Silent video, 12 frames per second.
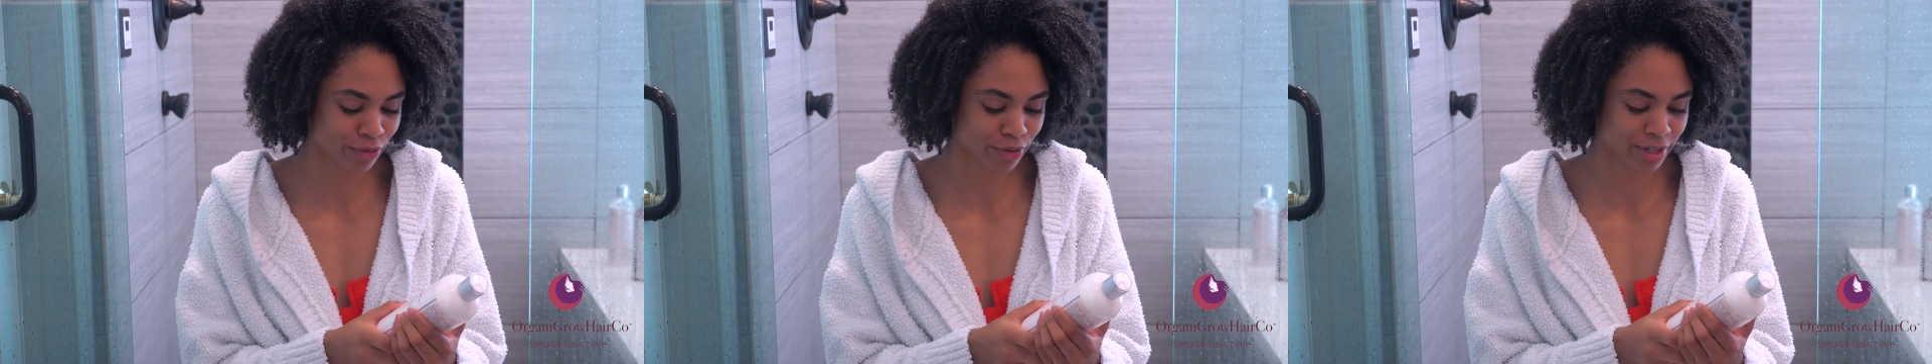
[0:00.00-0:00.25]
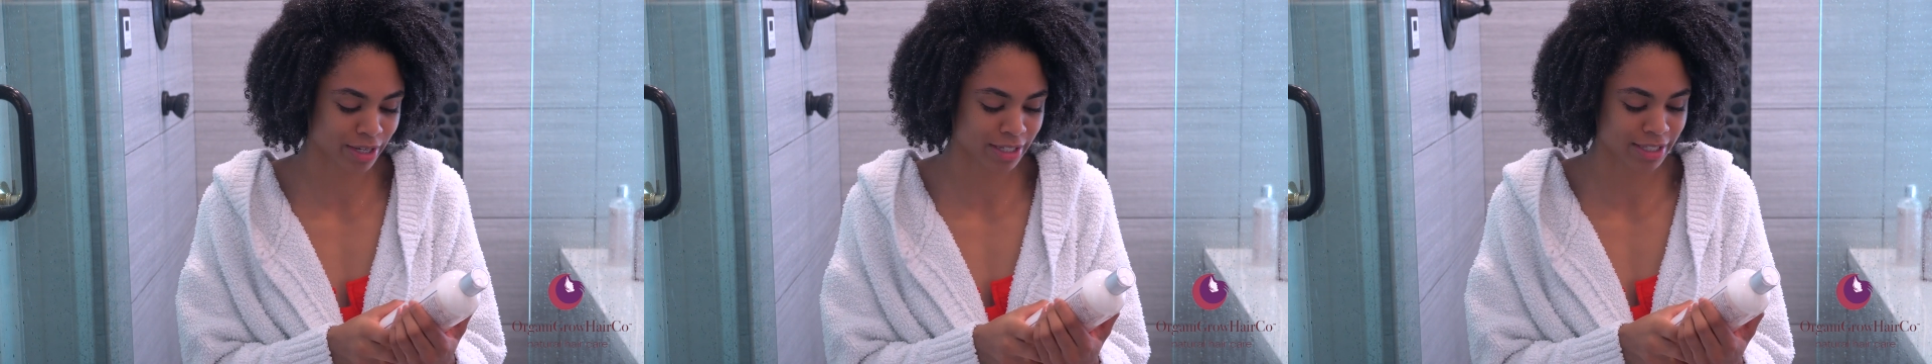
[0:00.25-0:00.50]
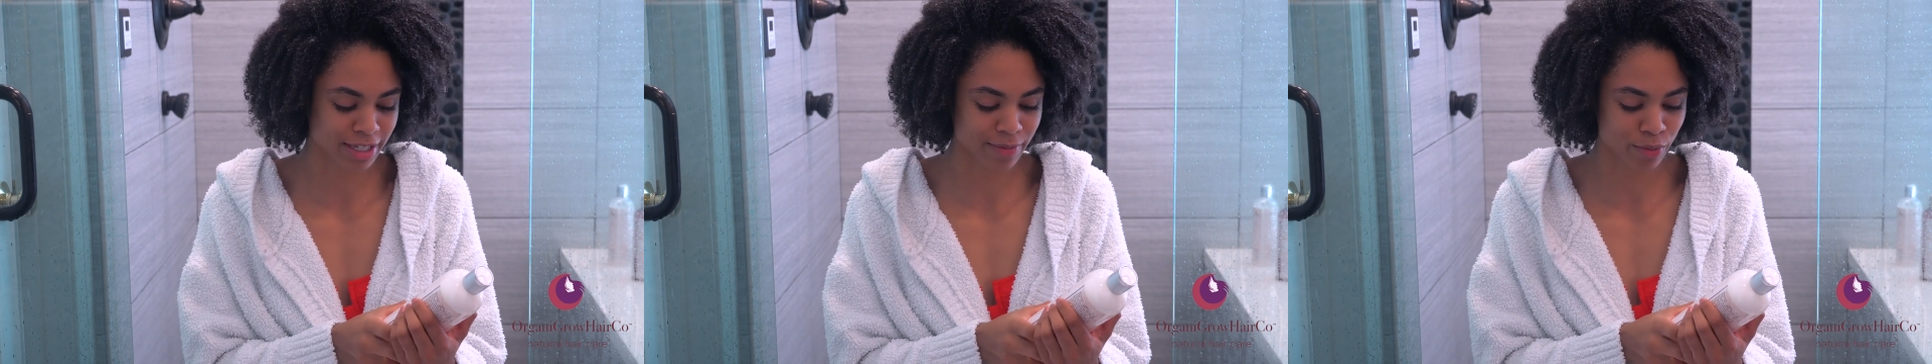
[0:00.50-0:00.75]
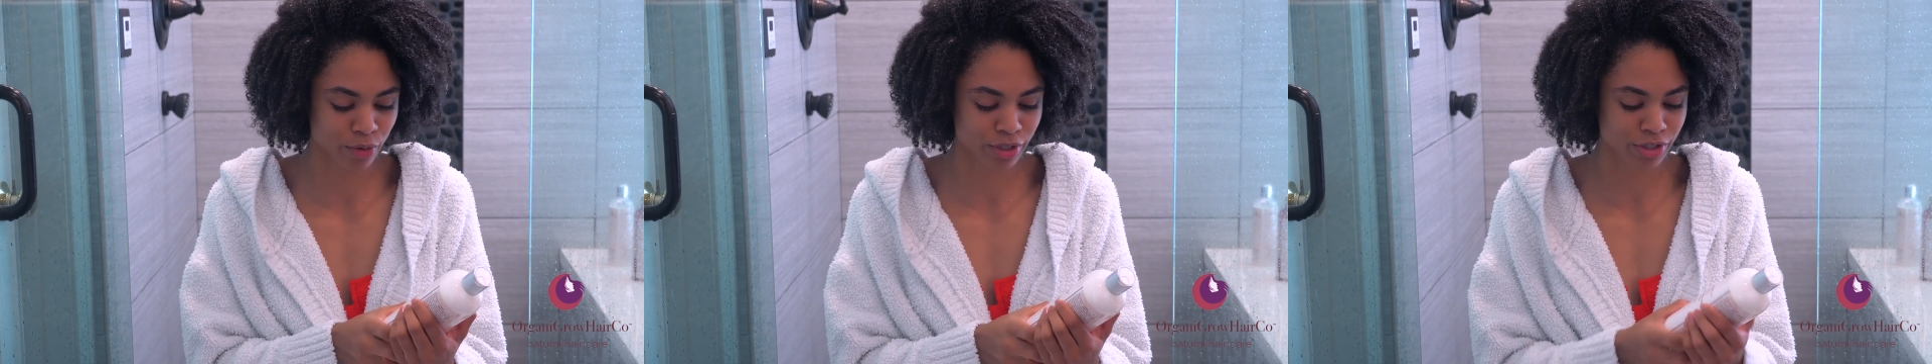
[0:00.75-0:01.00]
free deep
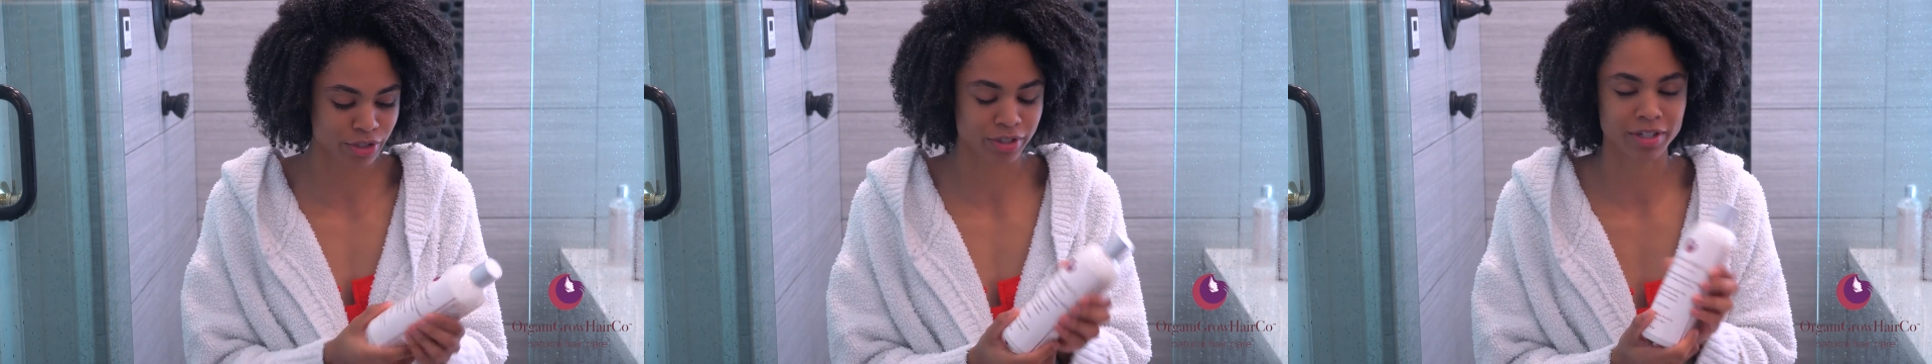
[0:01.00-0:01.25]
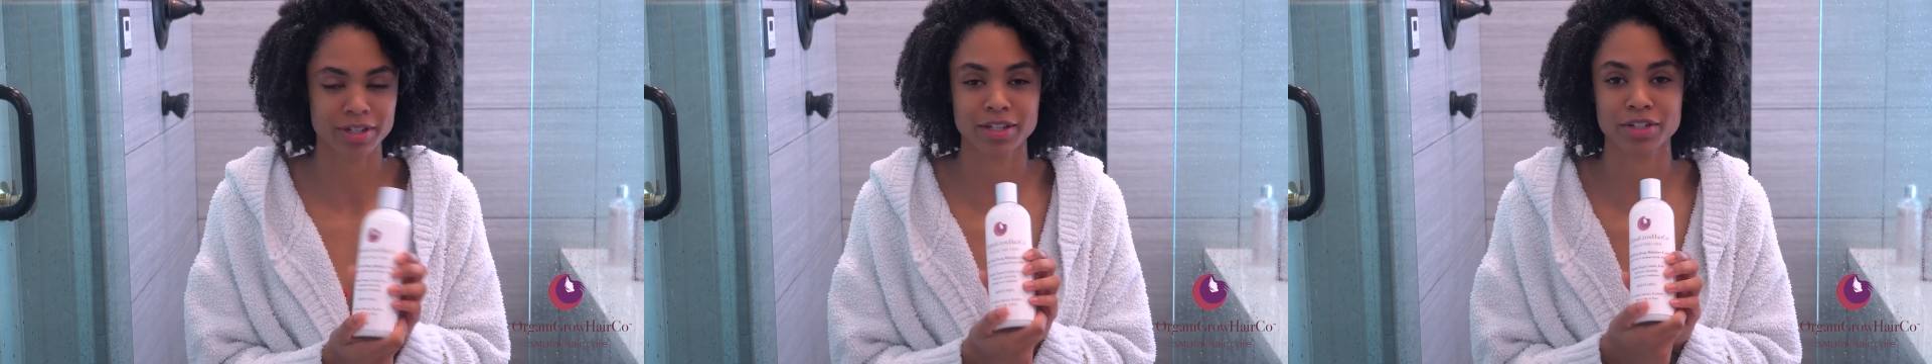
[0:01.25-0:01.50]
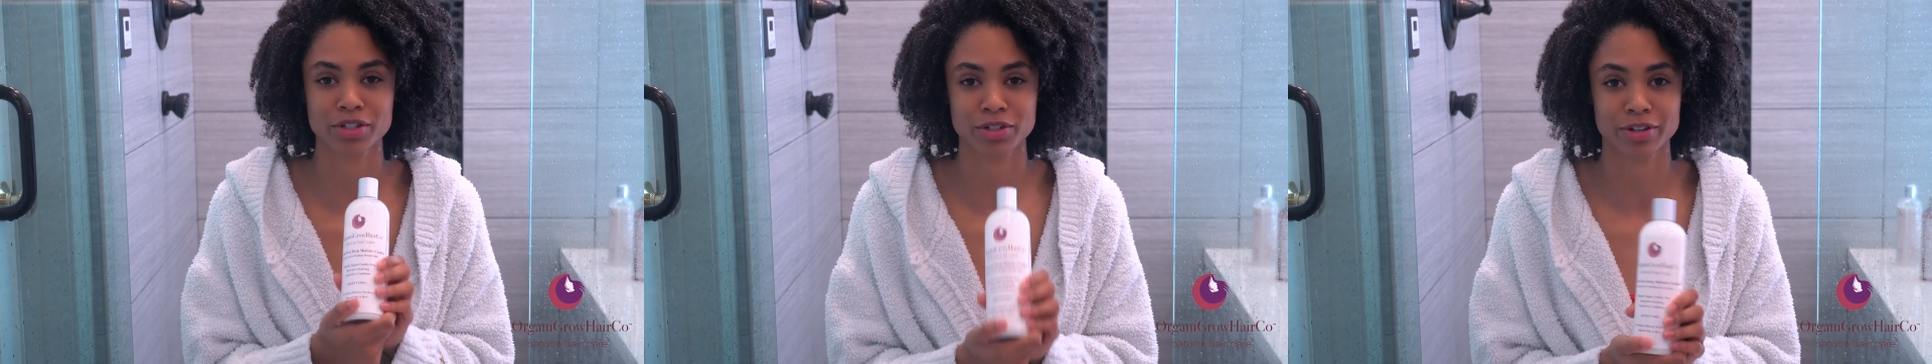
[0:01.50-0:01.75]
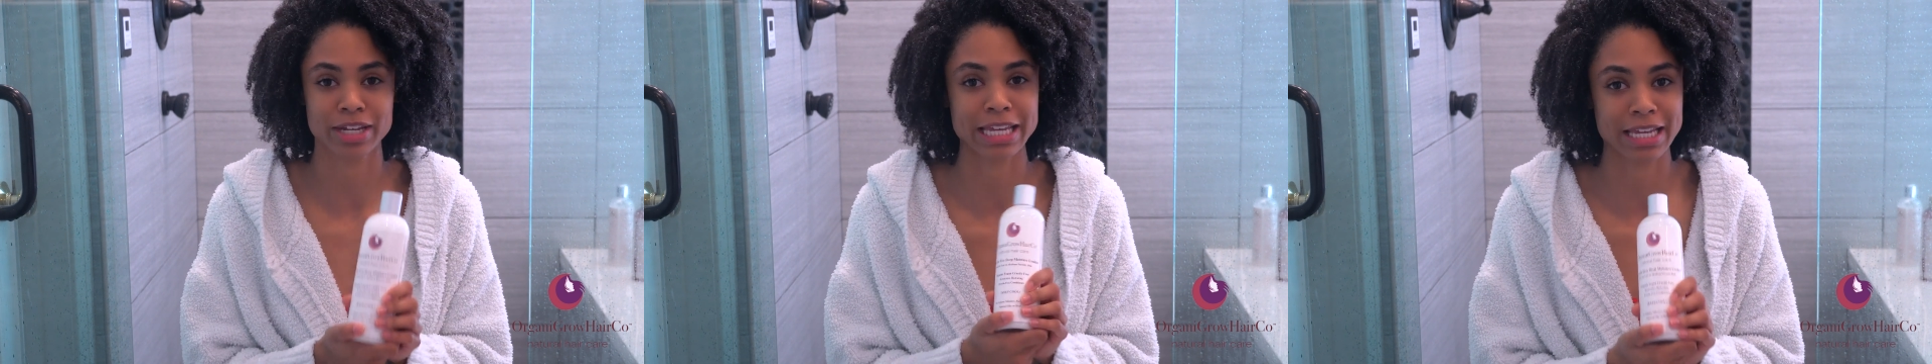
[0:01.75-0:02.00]
moisture
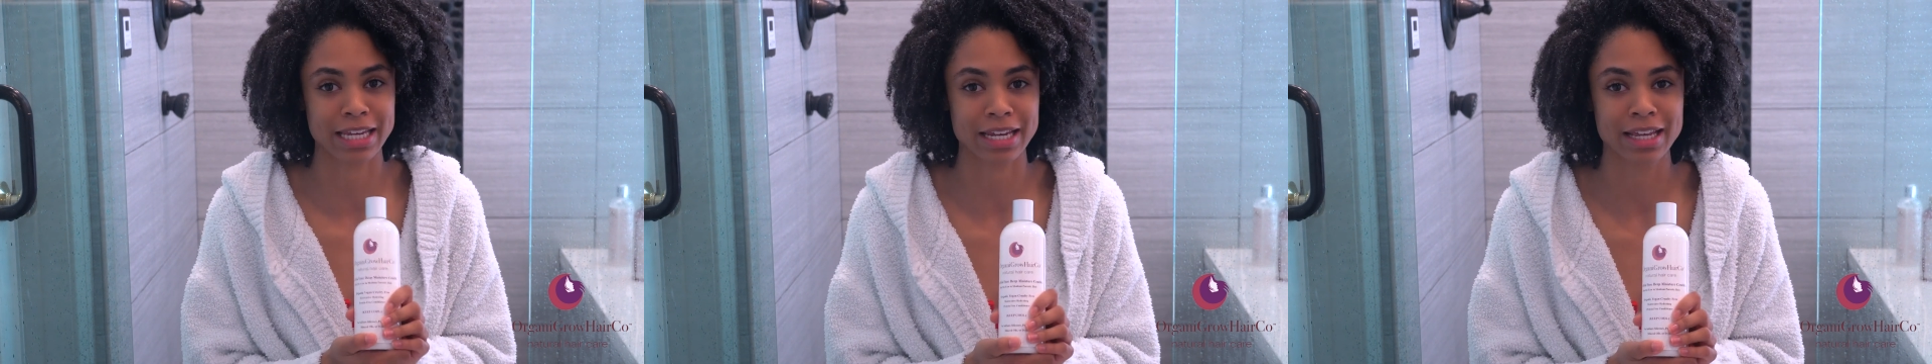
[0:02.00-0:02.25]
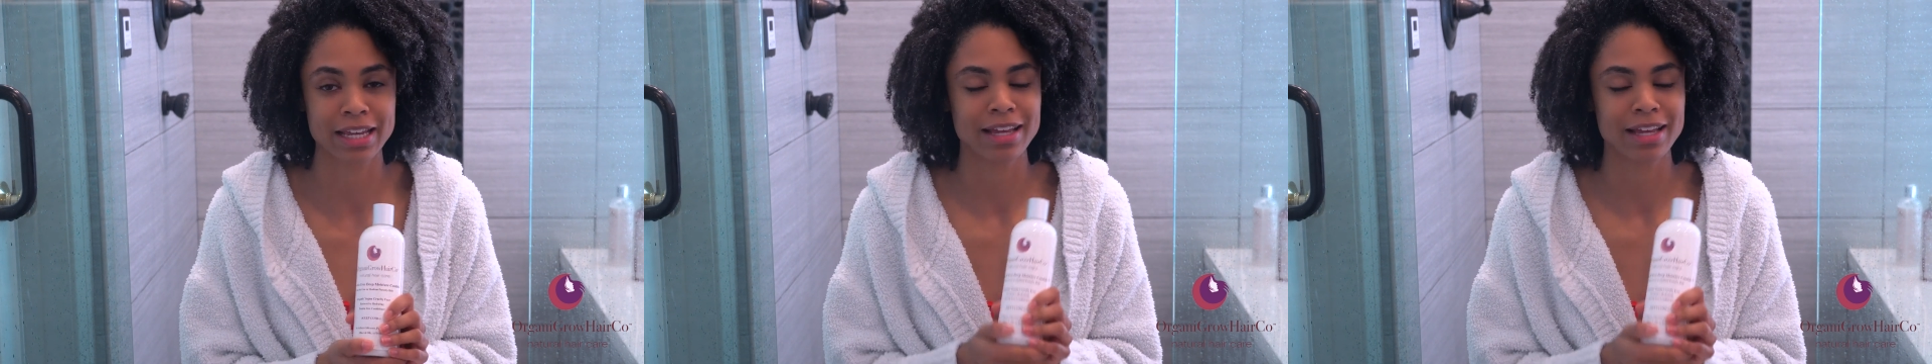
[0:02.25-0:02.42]
conditioner in.